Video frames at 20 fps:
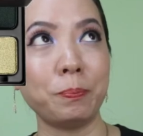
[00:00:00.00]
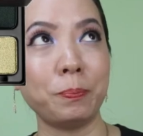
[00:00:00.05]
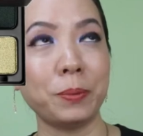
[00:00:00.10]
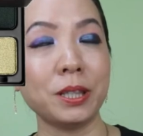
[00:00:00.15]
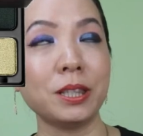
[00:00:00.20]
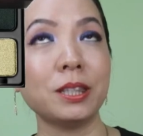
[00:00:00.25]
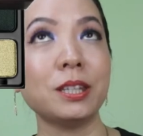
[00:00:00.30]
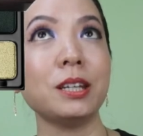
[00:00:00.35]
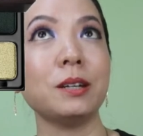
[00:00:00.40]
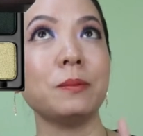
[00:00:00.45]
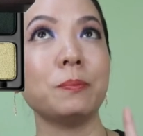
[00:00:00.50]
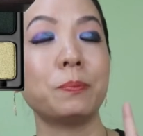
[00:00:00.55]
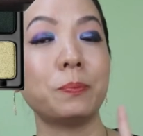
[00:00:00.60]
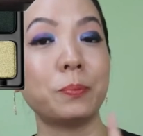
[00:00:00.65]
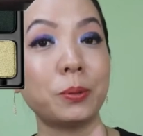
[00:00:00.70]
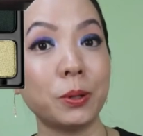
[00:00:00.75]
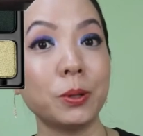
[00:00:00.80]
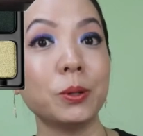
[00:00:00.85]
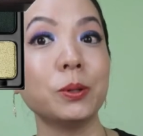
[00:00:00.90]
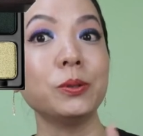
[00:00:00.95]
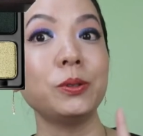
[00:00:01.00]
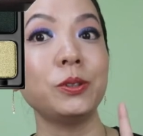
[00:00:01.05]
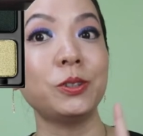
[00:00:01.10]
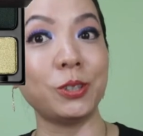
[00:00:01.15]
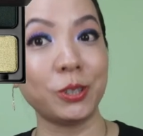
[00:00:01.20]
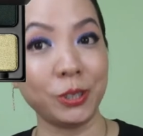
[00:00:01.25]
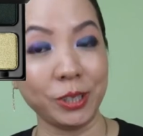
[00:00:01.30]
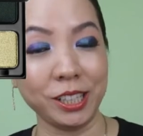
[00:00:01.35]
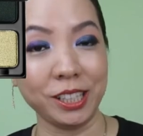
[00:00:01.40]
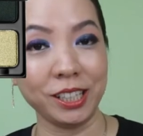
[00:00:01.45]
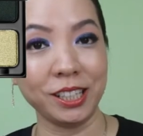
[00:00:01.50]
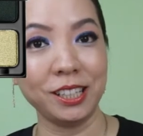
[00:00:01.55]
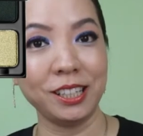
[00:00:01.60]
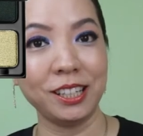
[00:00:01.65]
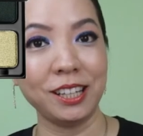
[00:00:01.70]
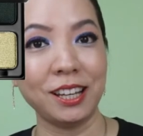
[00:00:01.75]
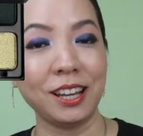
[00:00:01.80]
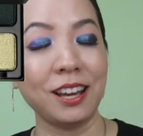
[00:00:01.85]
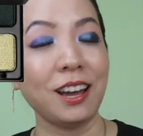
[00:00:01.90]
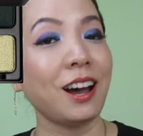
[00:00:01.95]
Petite Pro 3.
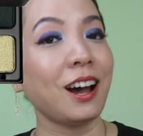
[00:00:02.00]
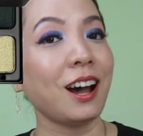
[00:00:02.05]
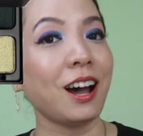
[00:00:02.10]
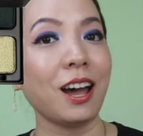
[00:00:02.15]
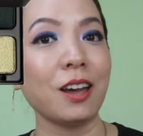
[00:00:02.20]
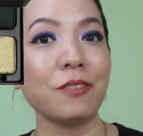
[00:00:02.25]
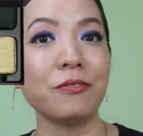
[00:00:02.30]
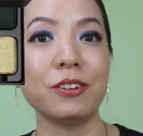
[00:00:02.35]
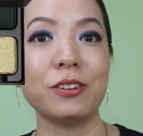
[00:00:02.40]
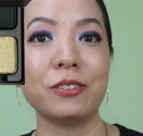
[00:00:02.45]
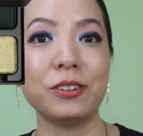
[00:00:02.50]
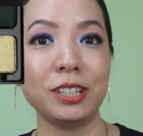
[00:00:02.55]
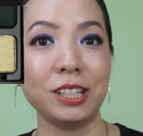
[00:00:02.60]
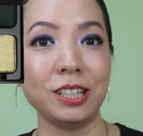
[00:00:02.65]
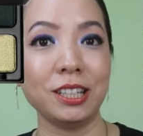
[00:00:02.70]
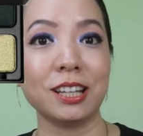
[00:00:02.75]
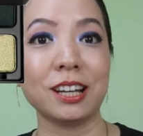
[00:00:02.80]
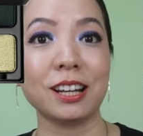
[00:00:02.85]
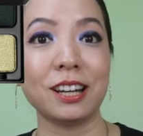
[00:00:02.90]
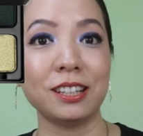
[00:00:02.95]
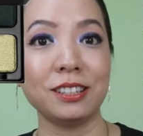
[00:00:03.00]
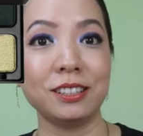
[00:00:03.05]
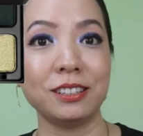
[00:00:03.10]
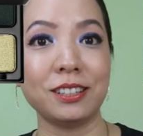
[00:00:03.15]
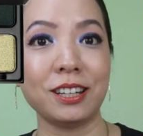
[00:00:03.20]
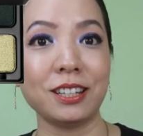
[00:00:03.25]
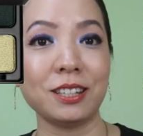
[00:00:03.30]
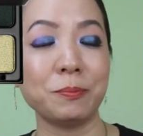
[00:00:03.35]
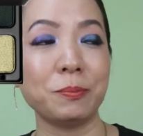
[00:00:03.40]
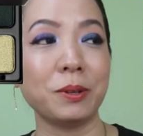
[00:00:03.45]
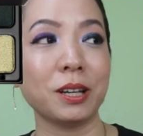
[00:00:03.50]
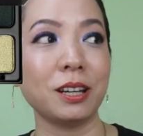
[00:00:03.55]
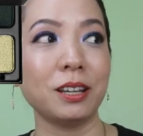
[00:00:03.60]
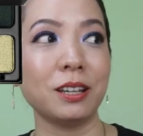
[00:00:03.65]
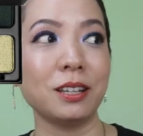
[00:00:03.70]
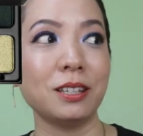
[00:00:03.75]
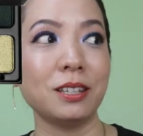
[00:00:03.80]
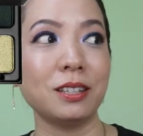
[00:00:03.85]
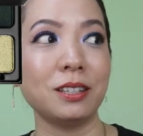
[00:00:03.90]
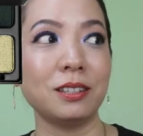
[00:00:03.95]
I've already decluttered that
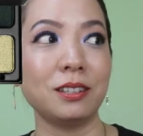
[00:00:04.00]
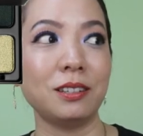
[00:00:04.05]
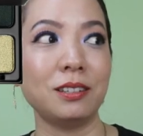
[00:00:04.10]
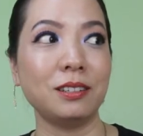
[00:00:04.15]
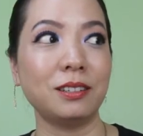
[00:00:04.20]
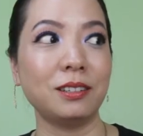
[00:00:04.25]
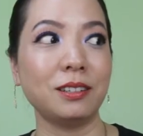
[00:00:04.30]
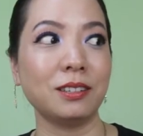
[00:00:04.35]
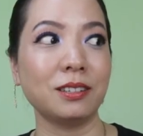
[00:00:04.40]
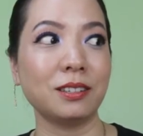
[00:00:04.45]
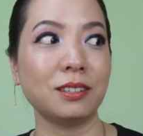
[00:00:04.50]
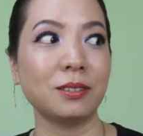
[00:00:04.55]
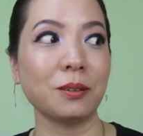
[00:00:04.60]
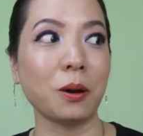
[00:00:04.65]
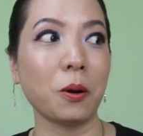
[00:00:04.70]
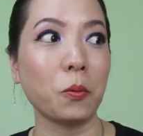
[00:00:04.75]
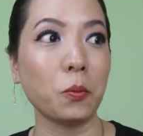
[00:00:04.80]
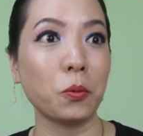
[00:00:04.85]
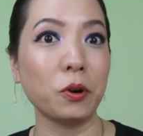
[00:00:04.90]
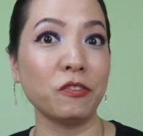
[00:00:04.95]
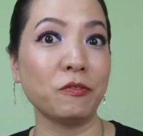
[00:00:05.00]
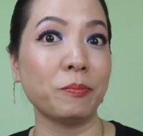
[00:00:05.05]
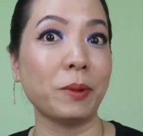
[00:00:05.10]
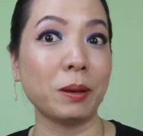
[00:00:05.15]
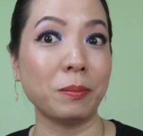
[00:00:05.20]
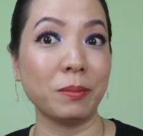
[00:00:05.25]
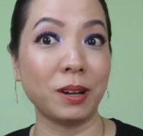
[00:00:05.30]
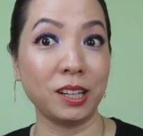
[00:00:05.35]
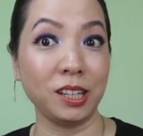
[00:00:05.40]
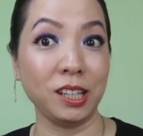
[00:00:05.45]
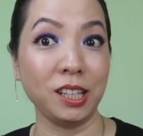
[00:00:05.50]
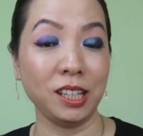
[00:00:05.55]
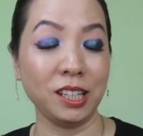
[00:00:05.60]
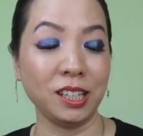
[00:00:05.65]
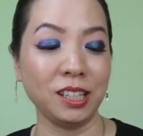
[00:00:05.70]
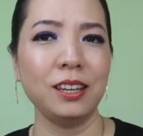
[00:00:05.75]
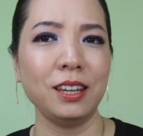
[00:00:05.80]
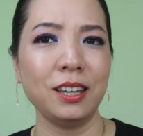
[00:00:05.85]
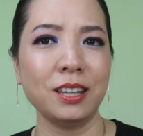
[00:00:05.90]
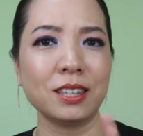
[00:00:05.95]
because it is not worth my money.
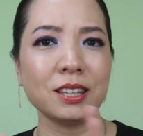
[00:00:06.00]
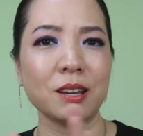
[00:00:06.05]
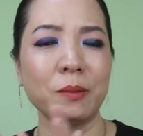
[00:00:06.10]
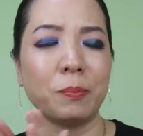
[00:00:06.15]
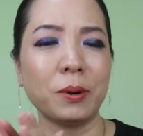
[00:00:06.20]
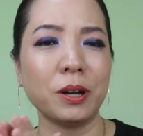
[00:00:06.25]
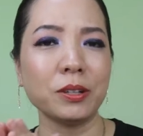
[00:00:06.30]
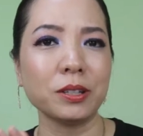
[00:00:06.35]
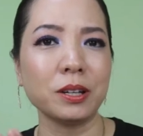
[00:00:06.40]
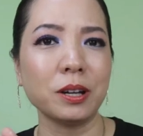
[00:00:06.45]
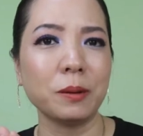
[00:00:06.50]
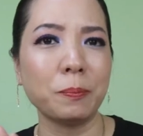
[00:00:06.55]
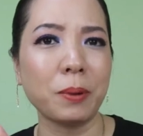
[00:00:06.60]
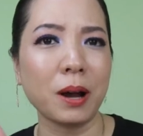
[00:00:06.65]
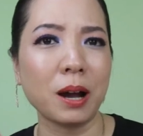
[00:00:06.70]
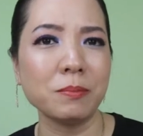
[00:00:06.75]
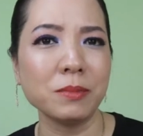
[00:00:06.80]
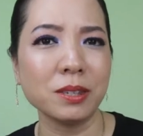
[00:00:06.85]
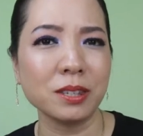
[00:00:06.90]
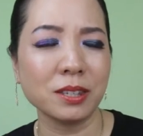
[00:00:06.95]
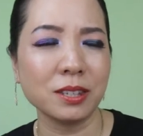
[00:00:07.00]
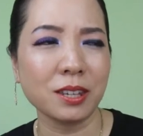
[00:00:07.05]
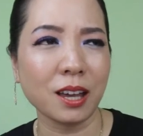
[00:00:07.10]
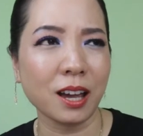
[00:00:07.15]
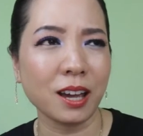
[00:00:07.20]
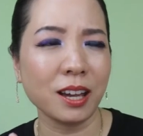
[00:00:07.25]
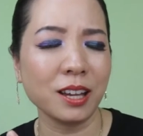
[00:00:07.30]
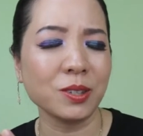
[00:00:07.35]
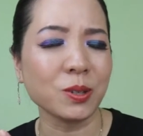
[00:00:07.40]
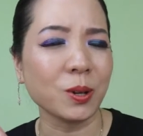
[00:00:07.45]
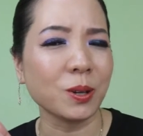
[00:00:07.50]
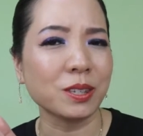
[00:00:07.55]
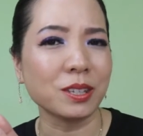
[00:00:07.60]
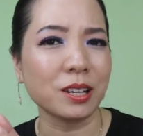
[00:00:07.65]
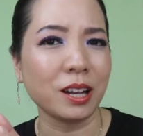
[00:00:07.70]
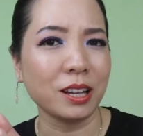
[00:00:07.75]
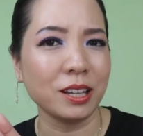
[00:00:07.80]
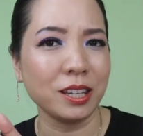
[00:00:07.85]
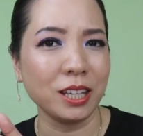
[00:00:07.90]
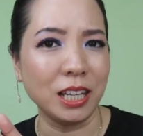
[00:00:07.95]
It's about a palm size or
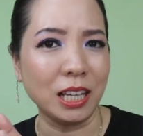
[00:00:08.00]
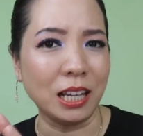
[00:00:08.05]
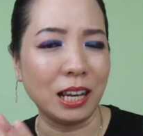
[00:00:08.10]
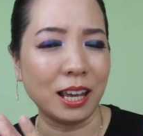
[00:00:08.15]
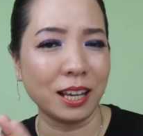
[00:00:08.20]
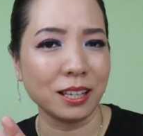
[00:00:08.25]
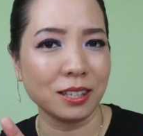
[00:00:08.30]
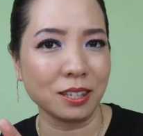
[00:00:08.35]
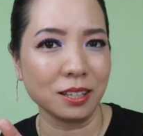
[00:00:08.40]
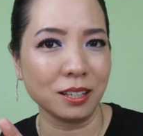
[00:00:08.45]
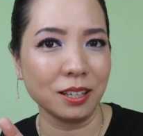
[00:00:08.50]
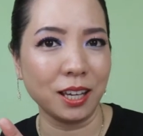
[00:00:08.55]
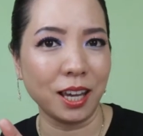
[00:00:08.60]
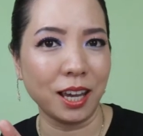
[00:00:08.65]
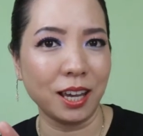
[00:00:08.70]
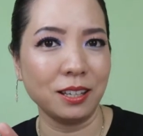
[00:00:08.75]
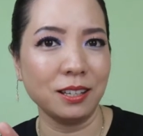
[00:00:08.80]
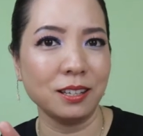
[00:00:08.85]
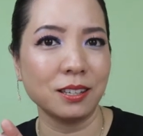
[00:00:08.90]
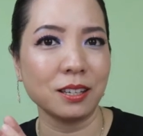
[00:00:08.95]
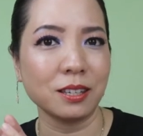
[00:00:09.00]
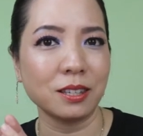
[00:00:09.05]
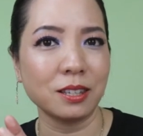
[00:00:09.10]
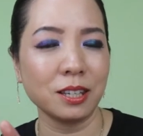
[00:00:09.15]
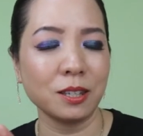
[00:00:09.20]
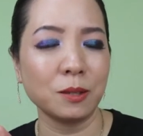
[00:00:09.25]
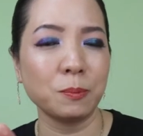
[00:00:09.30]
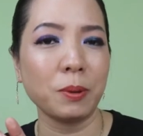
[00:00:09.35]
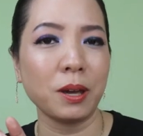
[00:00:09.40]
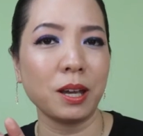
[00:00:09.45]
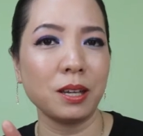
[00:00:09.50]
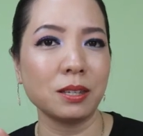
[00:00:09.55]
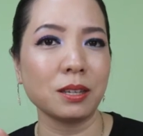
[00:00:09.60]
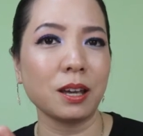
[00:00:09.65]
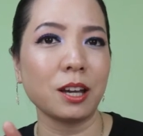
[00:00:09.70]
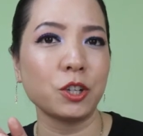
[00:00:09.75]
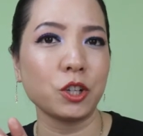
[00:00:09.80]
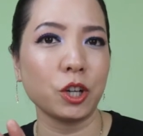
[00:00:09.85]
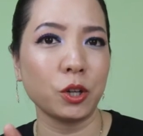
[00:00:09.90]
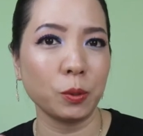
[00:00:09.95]
slightly lesser and it's a 6 pence
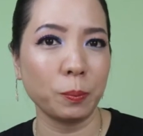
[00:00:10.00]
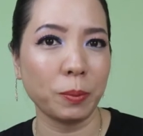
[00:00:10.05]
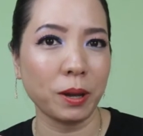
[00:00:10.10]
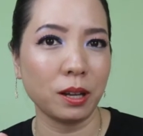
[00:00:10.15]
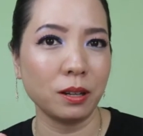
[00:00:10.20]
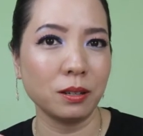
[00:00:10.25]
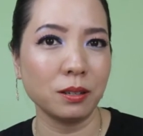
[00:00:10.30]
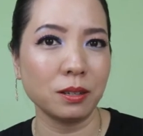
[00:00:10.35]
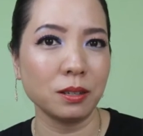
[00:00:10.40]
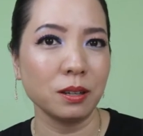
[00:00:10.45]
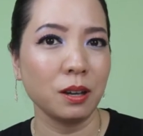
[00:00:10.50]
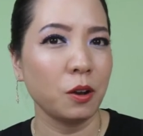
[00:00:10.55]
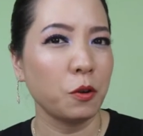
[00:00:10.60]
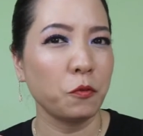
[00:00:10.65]
eyeshadow palette.